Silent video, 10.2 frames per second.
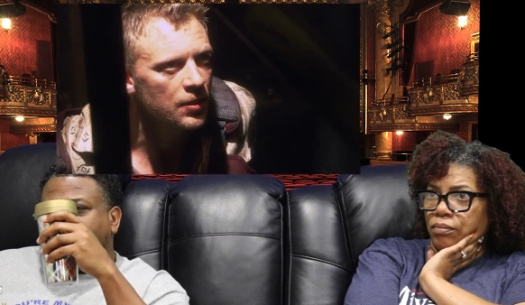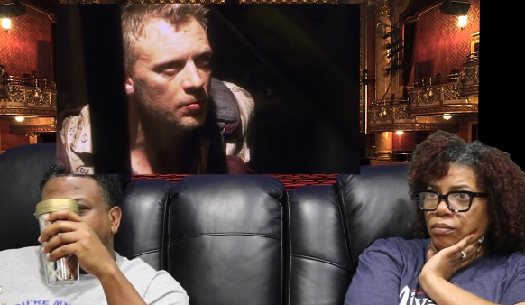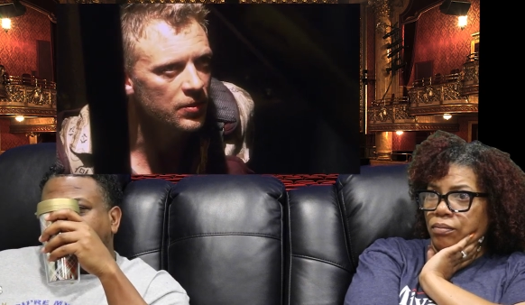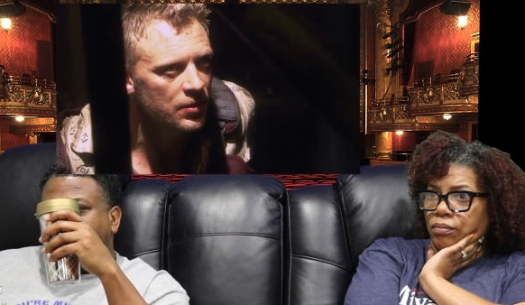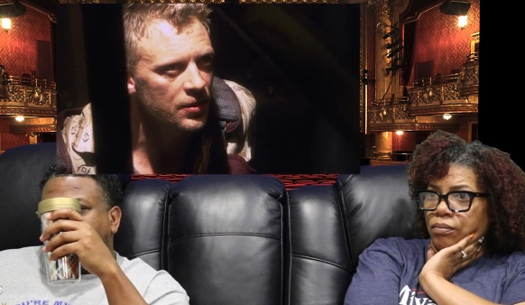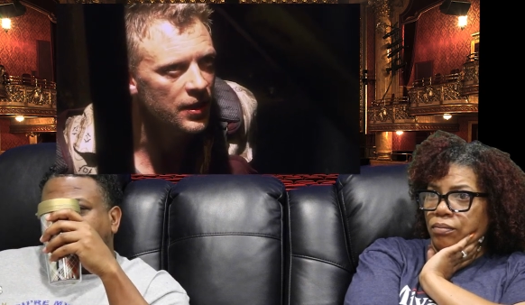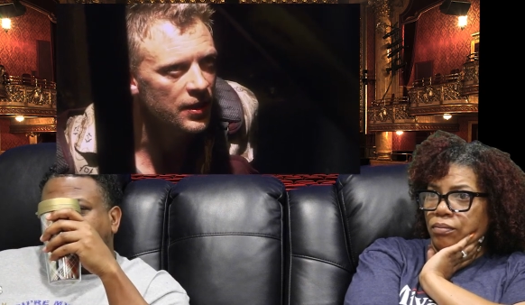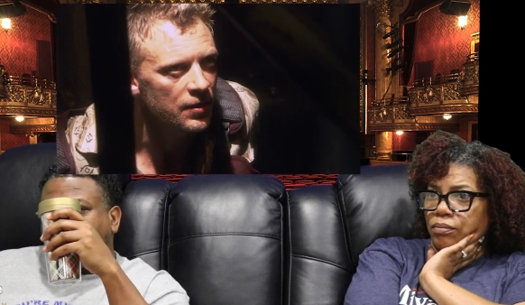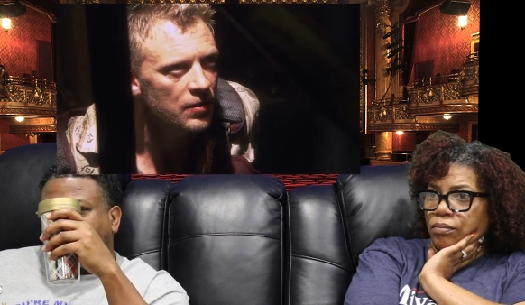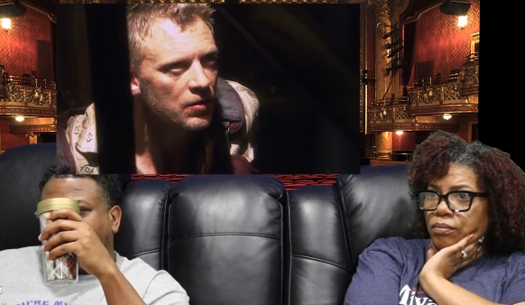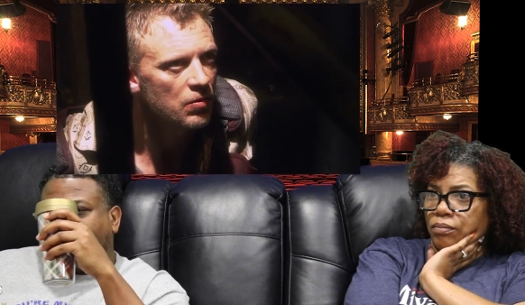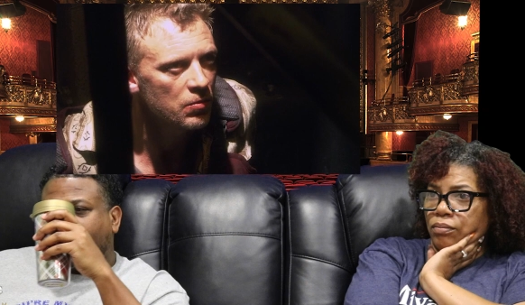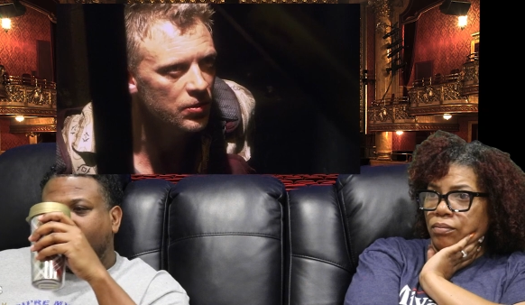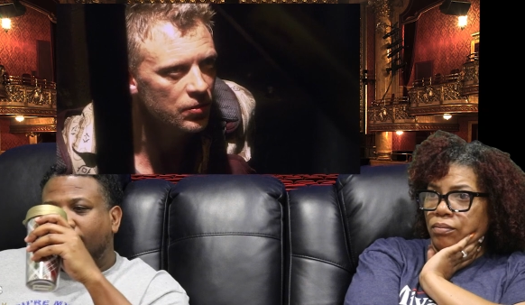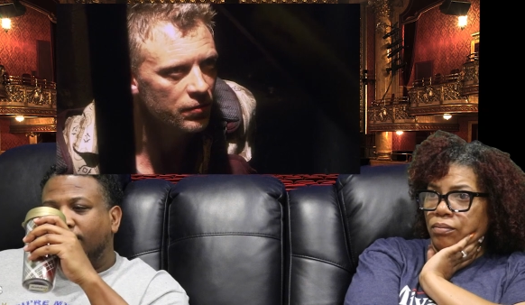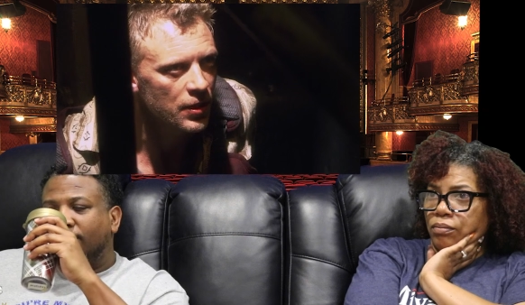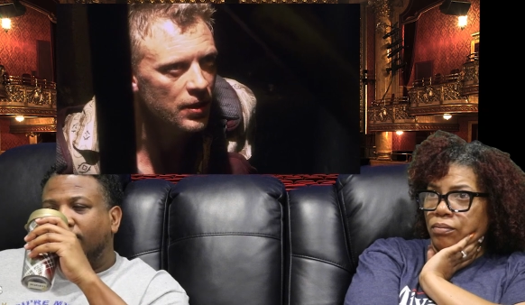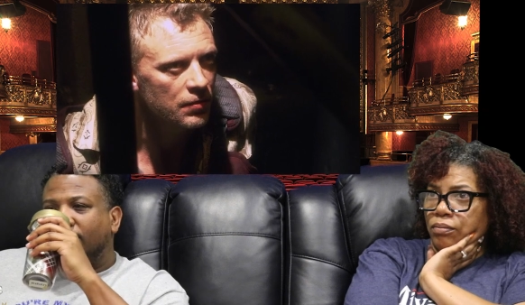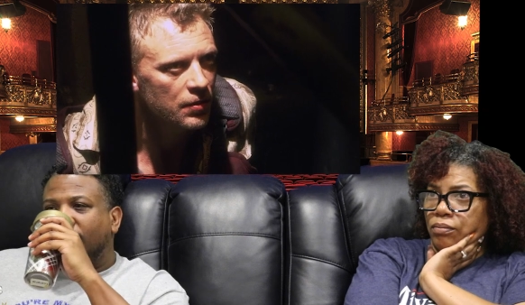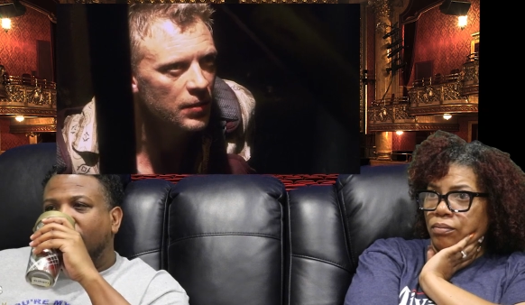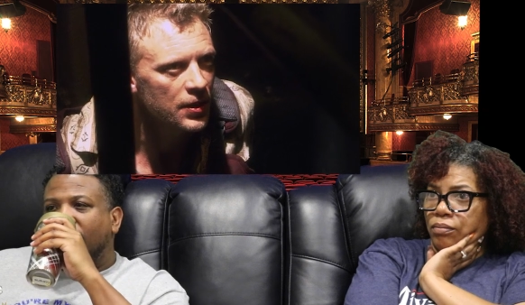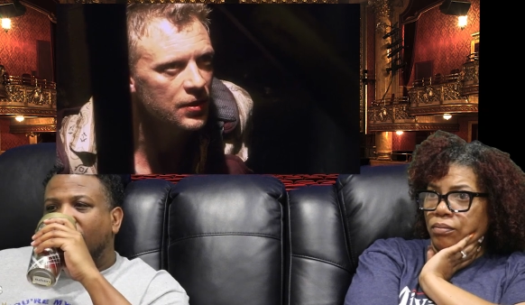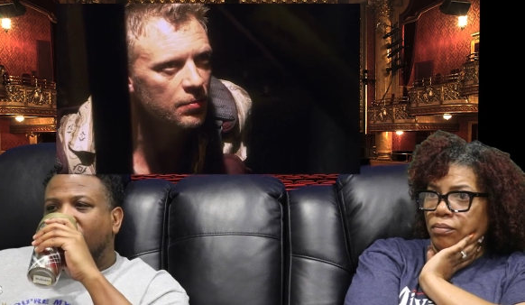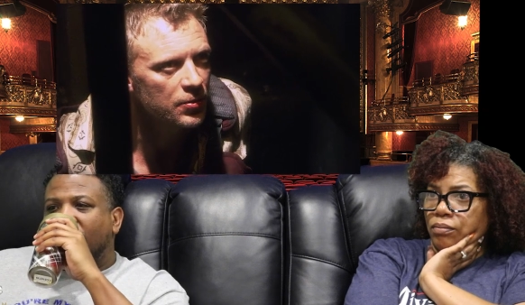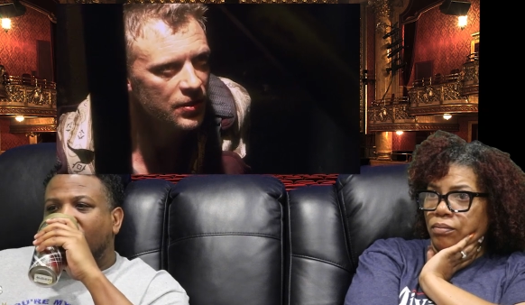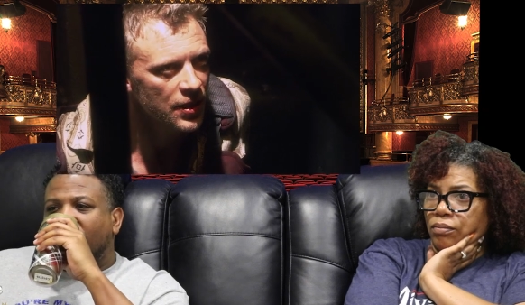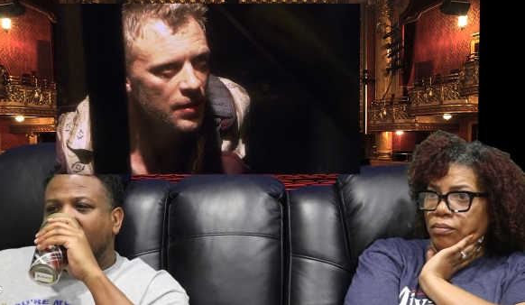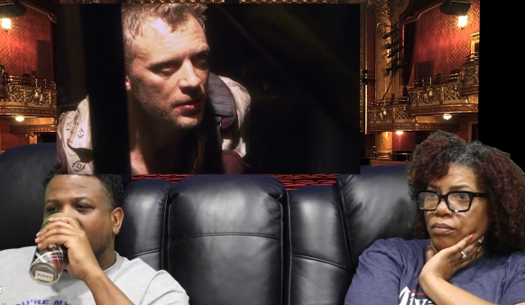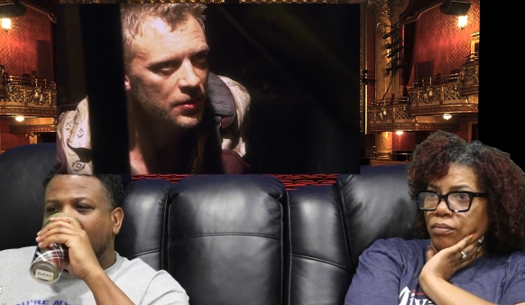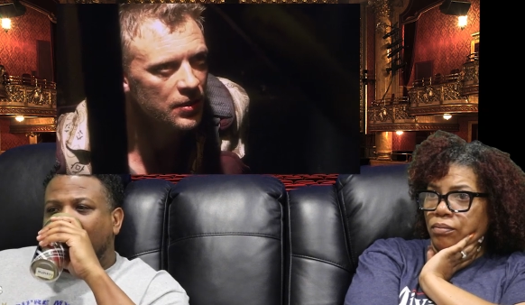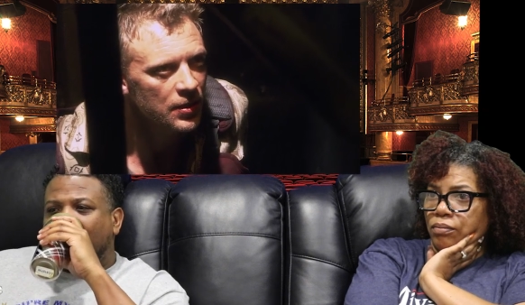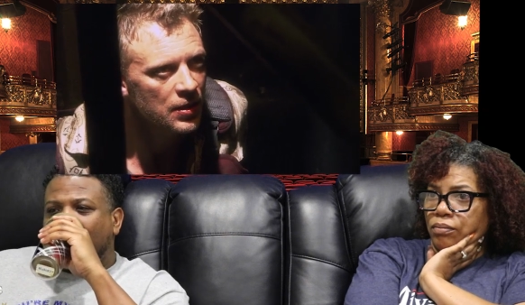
Speaker 1: Ship was attacked. We survived. The base ship was damaged.